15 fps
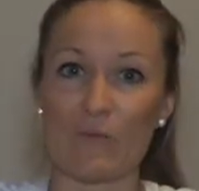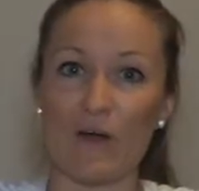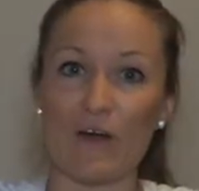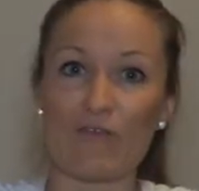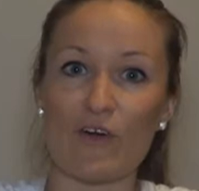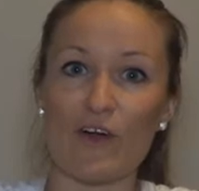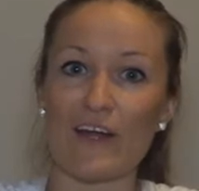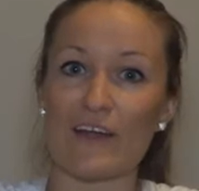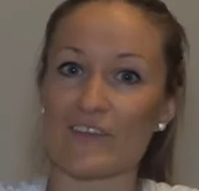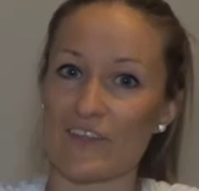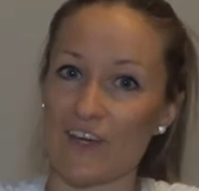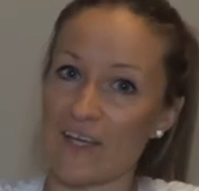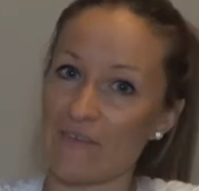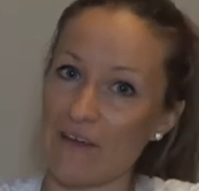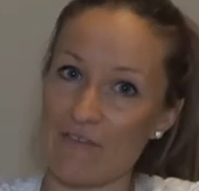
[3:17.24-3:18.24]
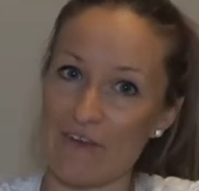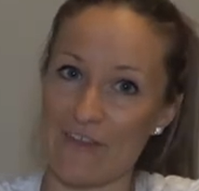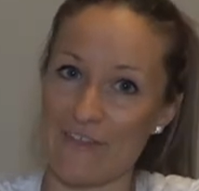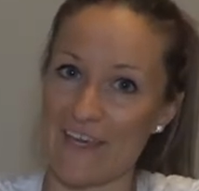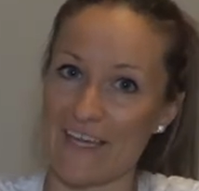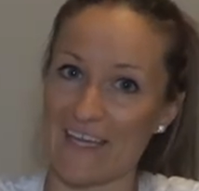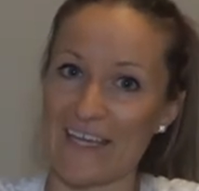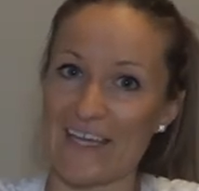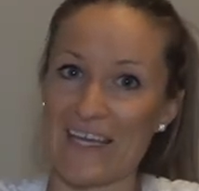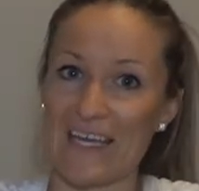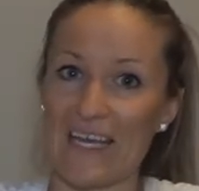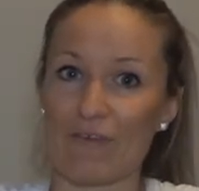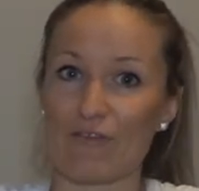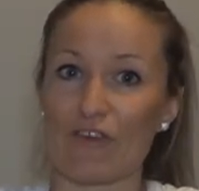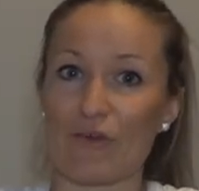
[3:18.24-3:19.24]
Ruffwear has thought of everything
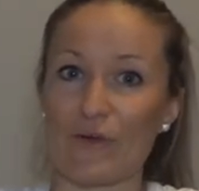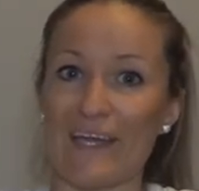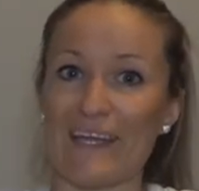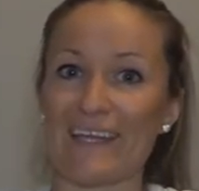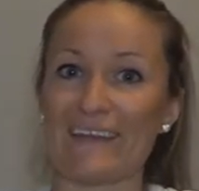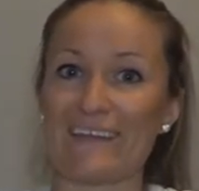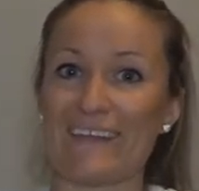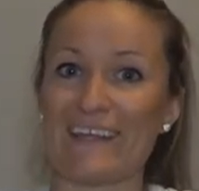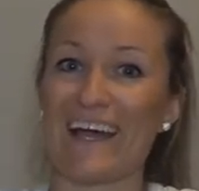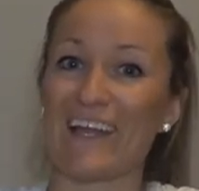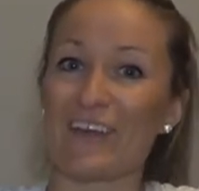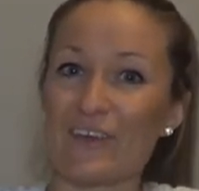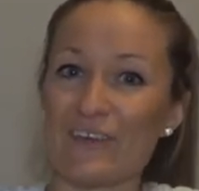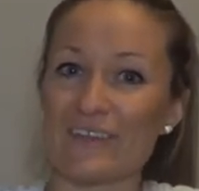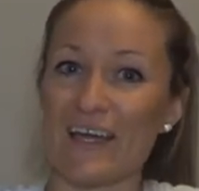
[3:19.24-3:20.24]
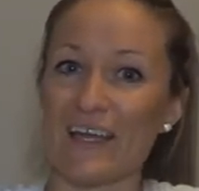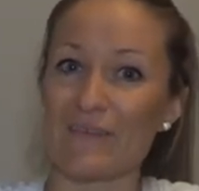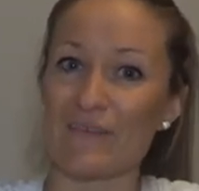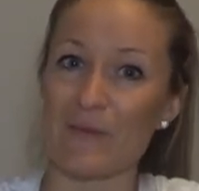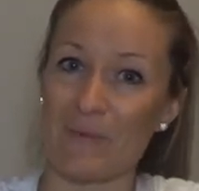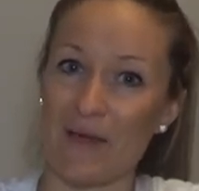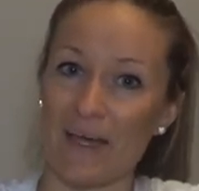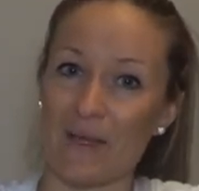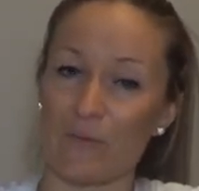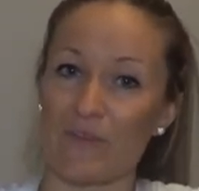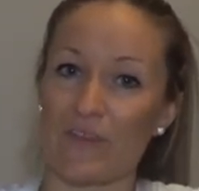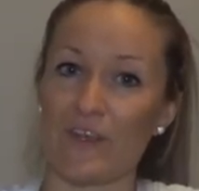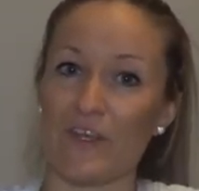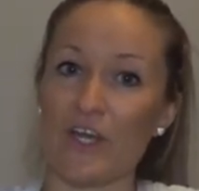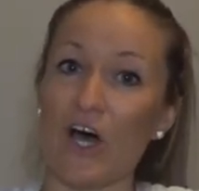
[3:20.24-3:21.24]
and have created the underside of the bed
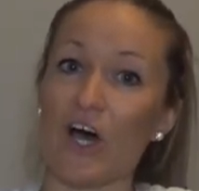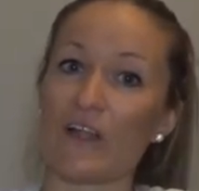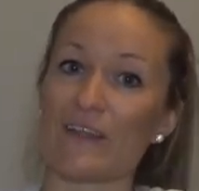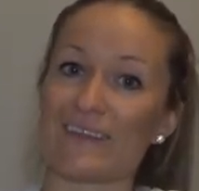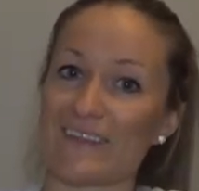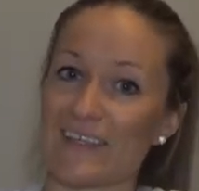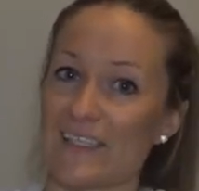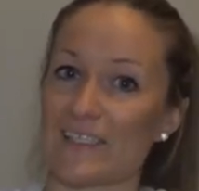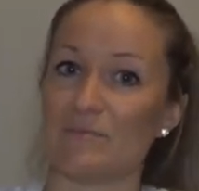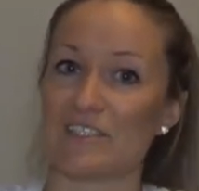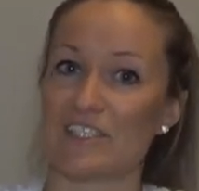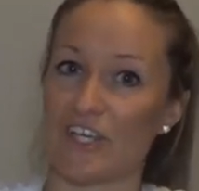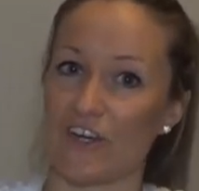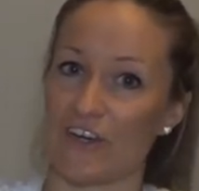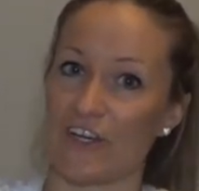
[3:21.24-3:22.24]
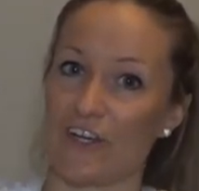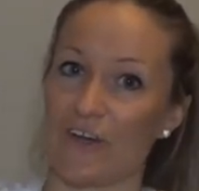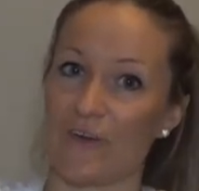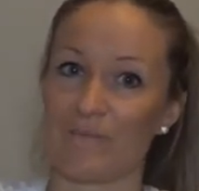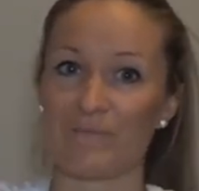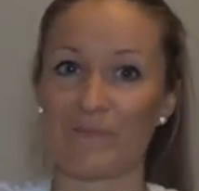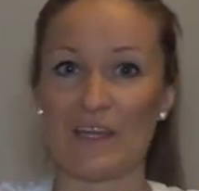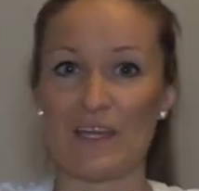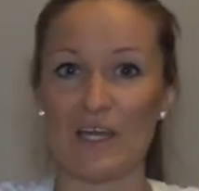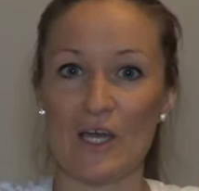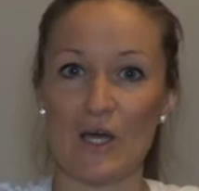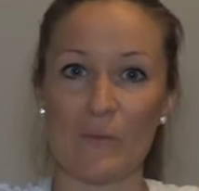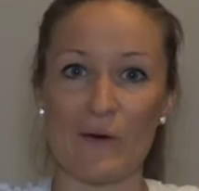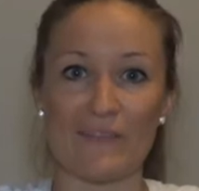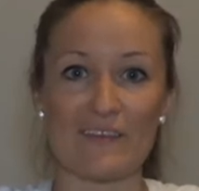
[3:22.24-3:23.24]
with a non skid material.
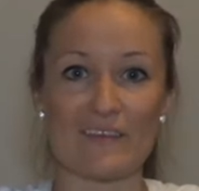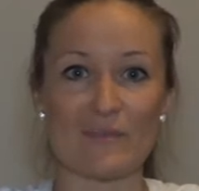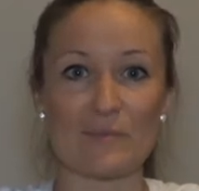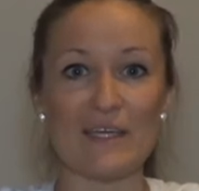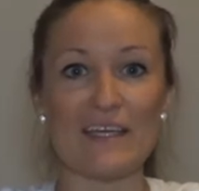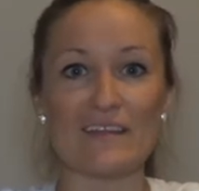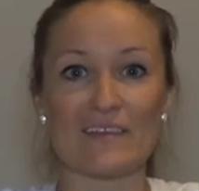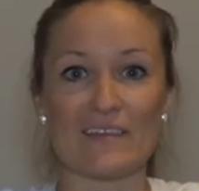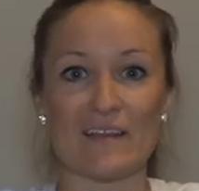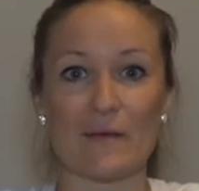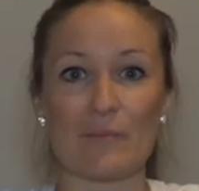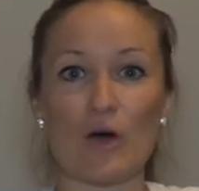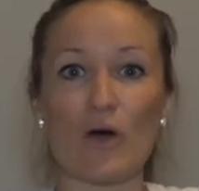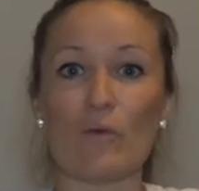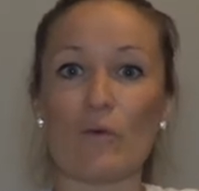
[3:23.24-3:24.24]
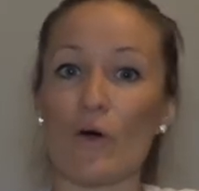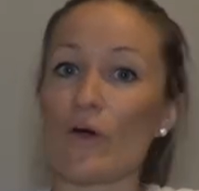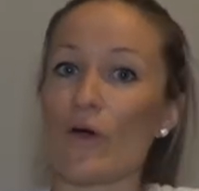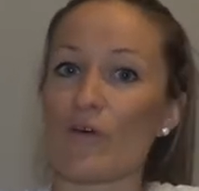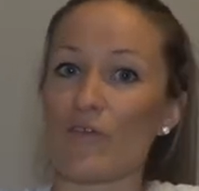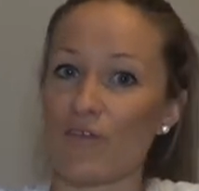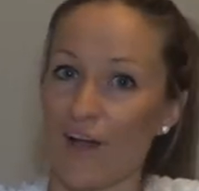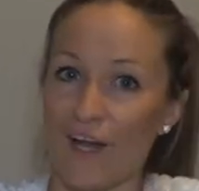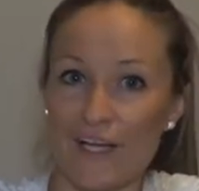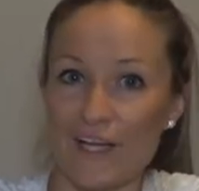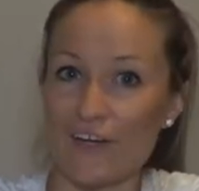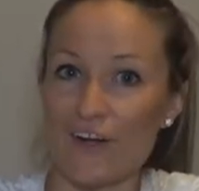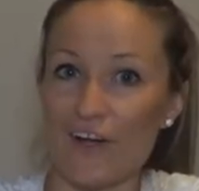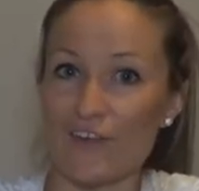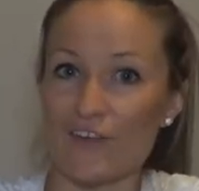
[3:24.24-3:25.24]
What this means is that Bo won't go flying
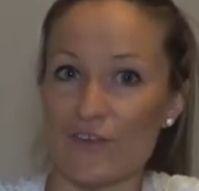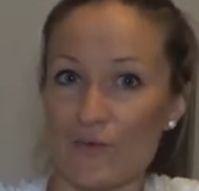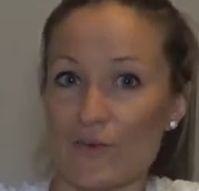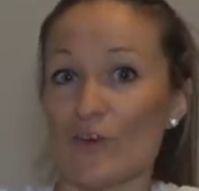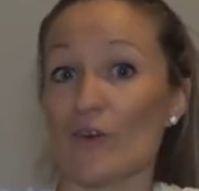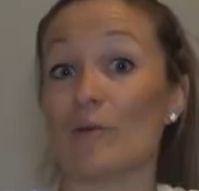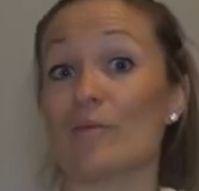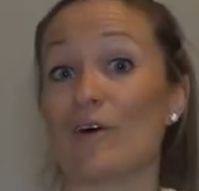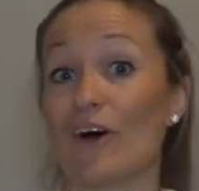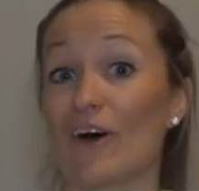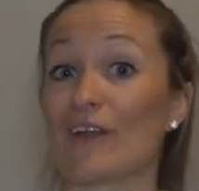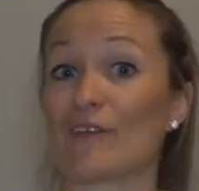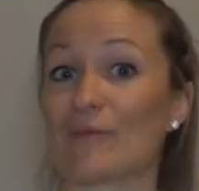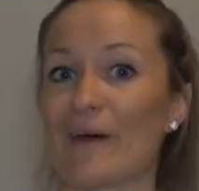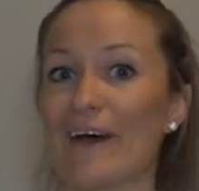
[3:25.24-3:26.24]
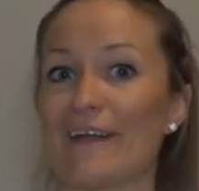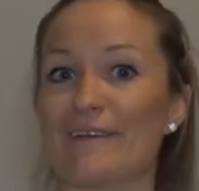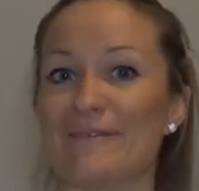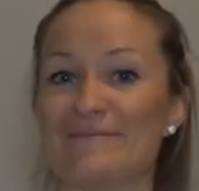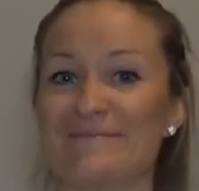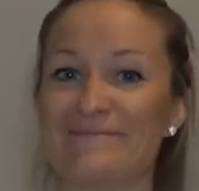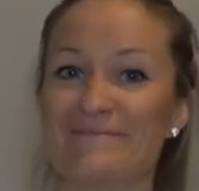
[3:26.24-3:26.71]
across the room on his bed.